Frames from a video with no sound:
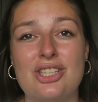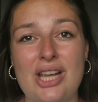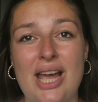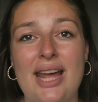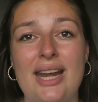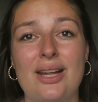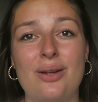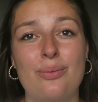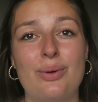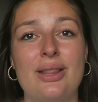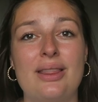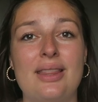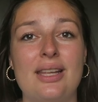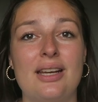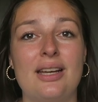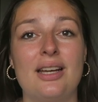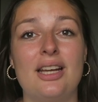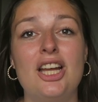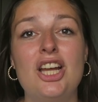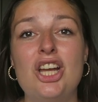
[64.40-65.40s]
chatting with
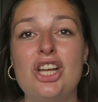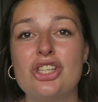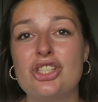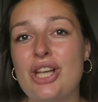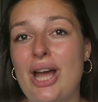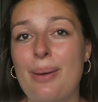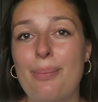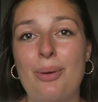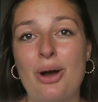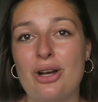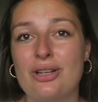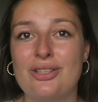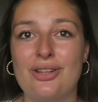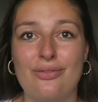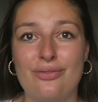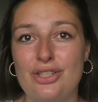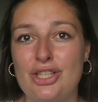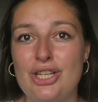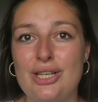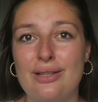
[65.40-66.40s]
the chat box
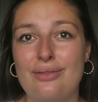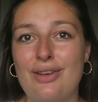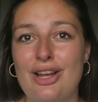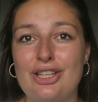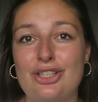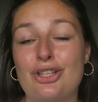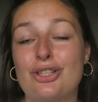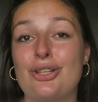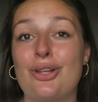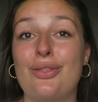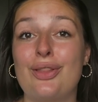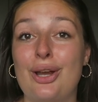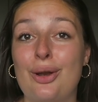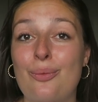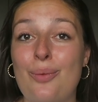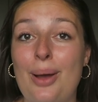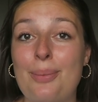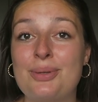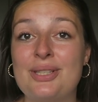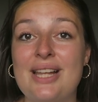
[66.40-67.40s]
of G Adventures on their
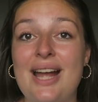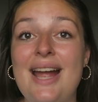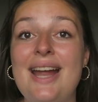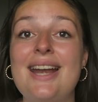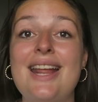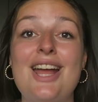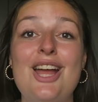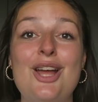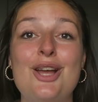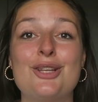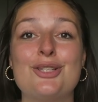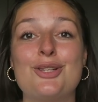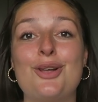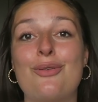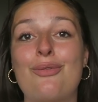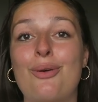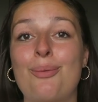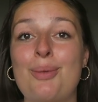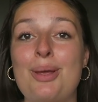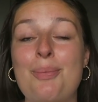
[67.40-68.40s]
website.
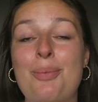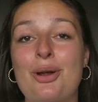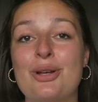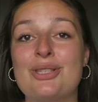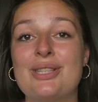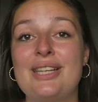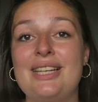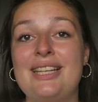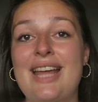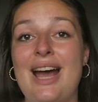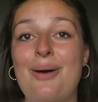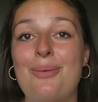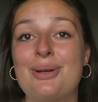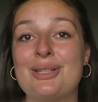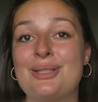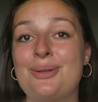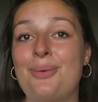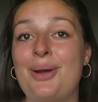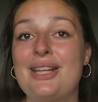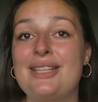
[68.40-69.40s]
So for me personally, that
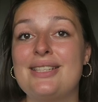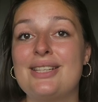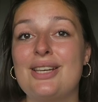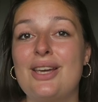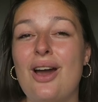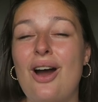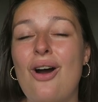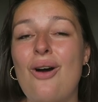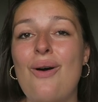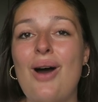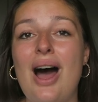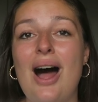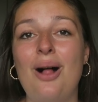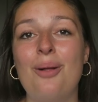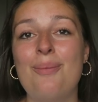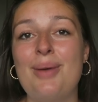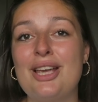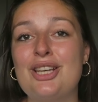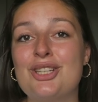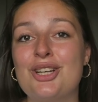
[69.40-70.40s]
was the way to go.
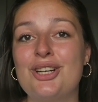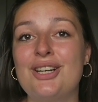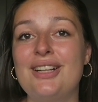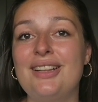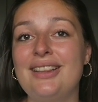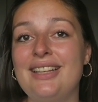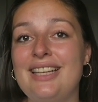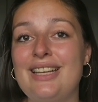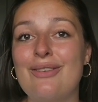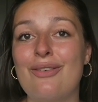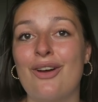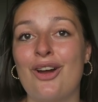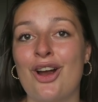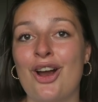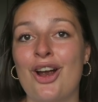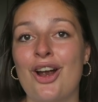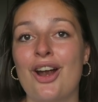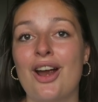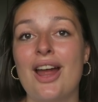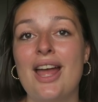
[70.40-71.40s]
I'll make sure to leave
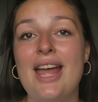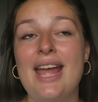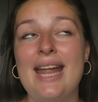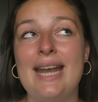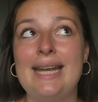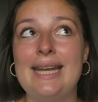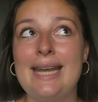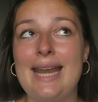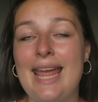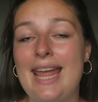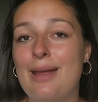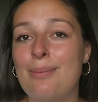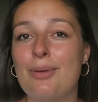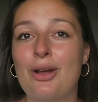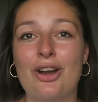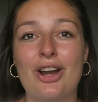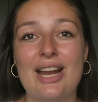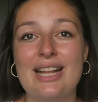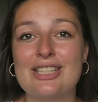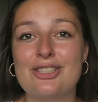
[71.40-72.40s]
her name,
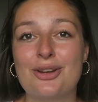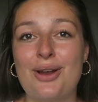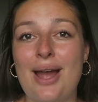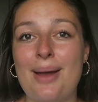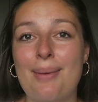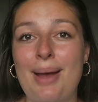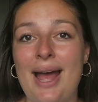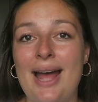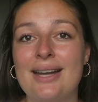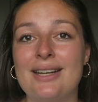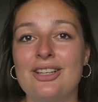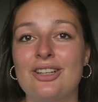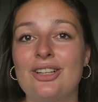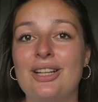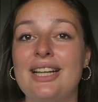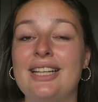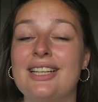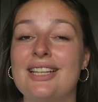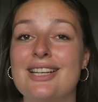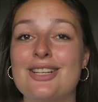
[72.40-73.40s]
her Instagram handle
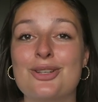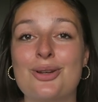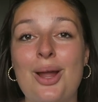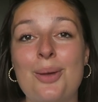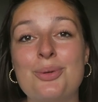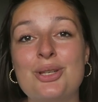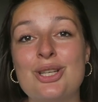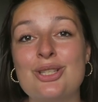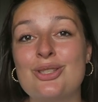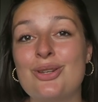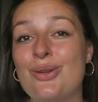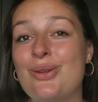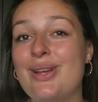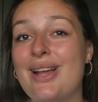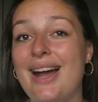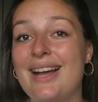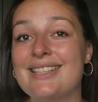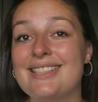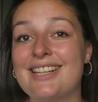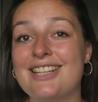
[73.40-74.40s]
in the description so you
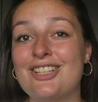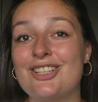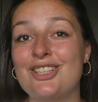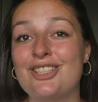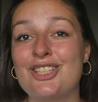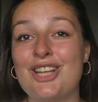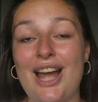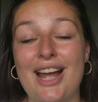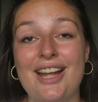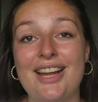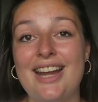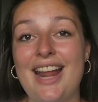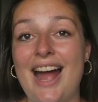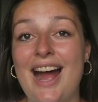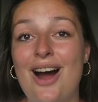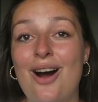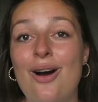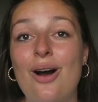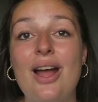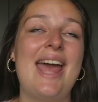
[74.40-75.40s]
guys can check it
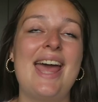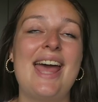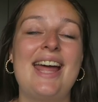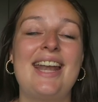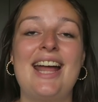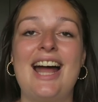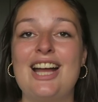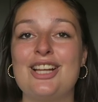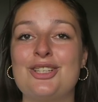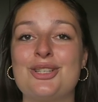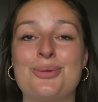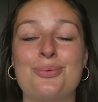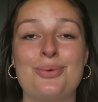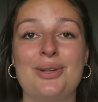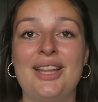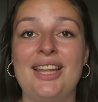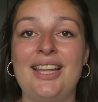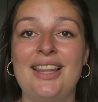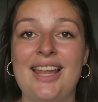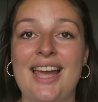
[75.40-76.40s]
out. And I just
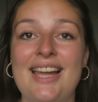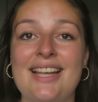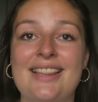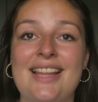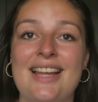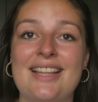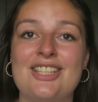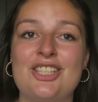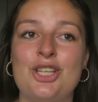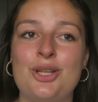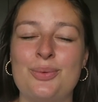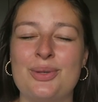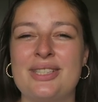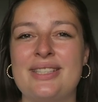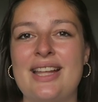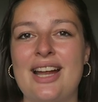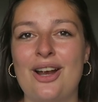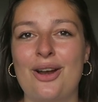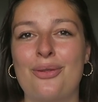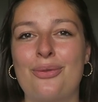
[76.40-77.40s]
really like that she was
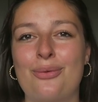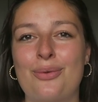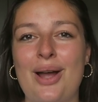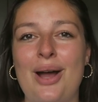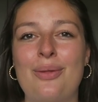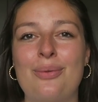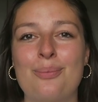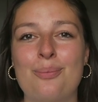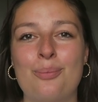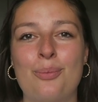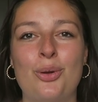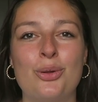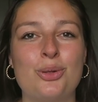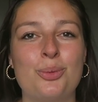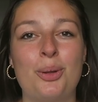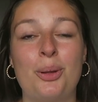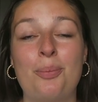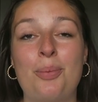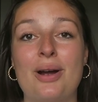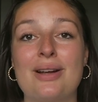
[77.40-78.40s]
there throughout
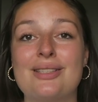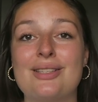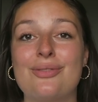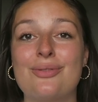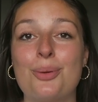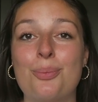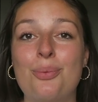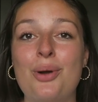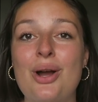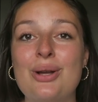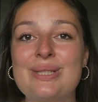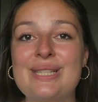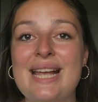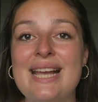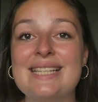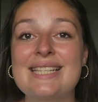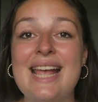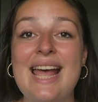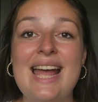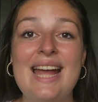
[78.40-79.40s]
multiple parts of the
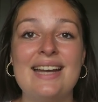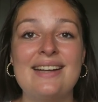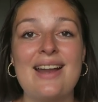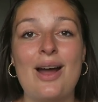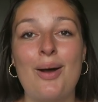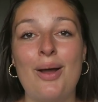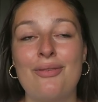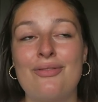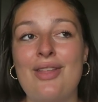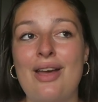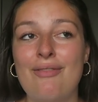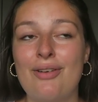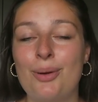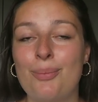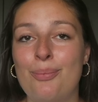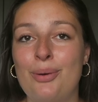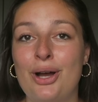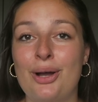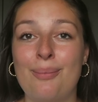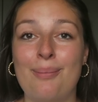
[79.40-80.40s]
process. Now, I've never
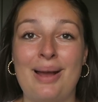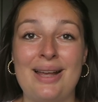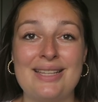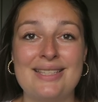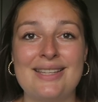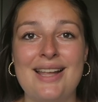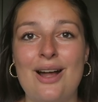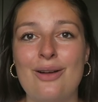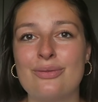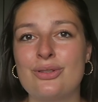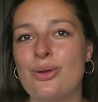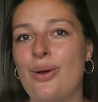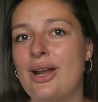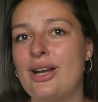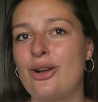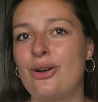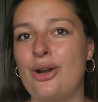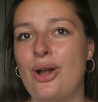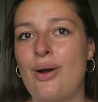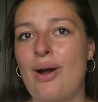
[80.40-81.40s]
booked myself, so I
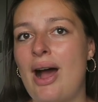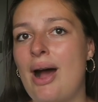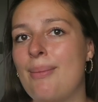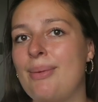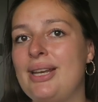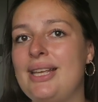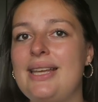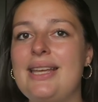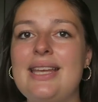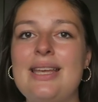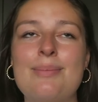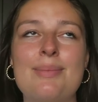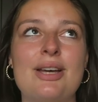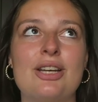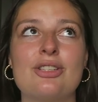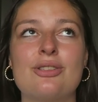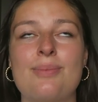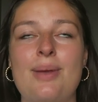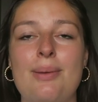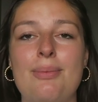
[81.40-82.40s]
don't know how many
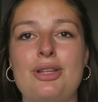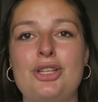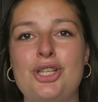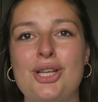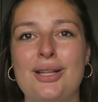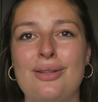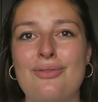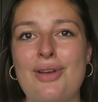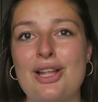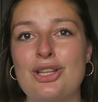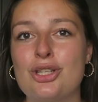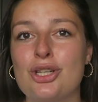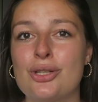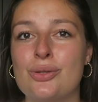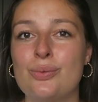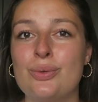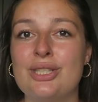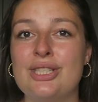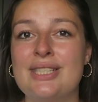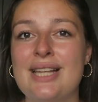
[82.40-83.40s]
emails maybe G
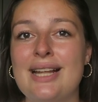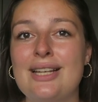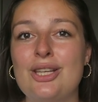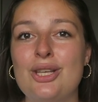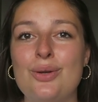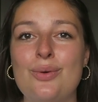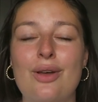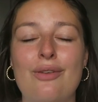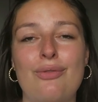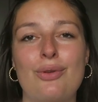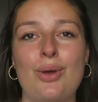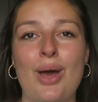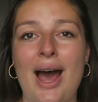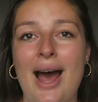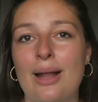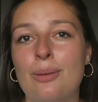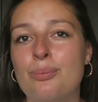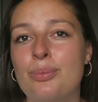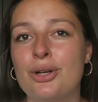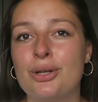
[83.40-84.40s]
Adventures would send you if you
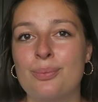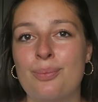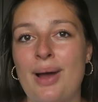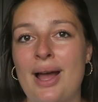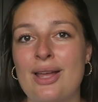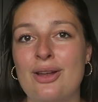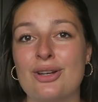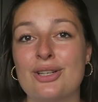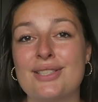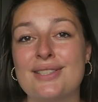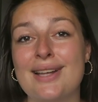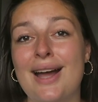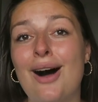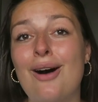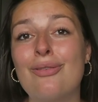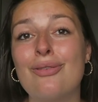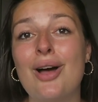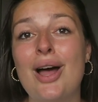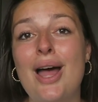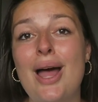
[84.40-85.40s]
had booked by
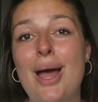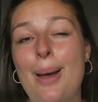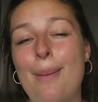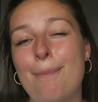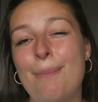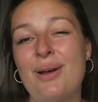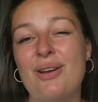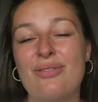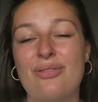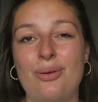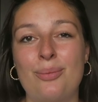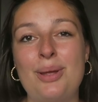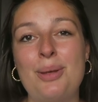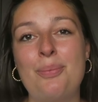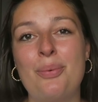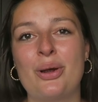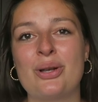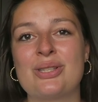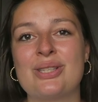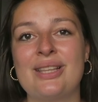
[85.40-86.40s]
yourself. But for me
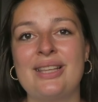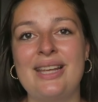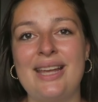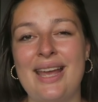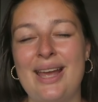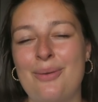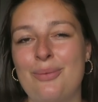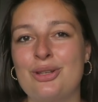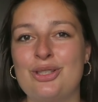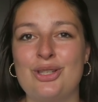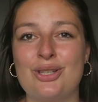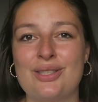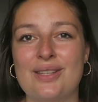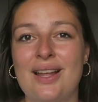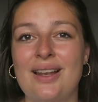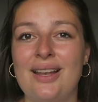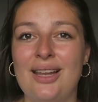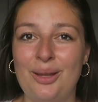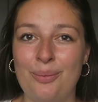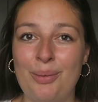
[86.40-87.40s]
personally, it was just a
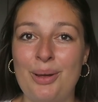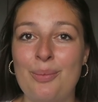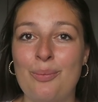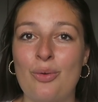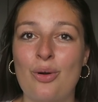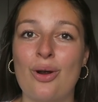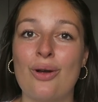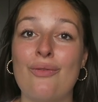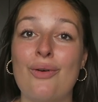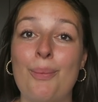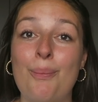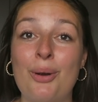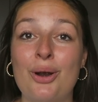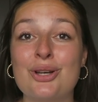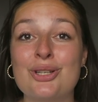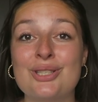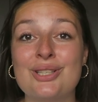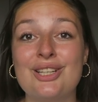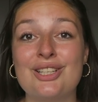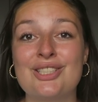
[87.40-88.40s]
little bit more of a
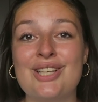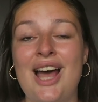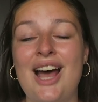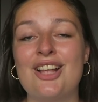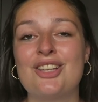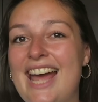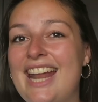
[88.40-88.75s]
personal touch,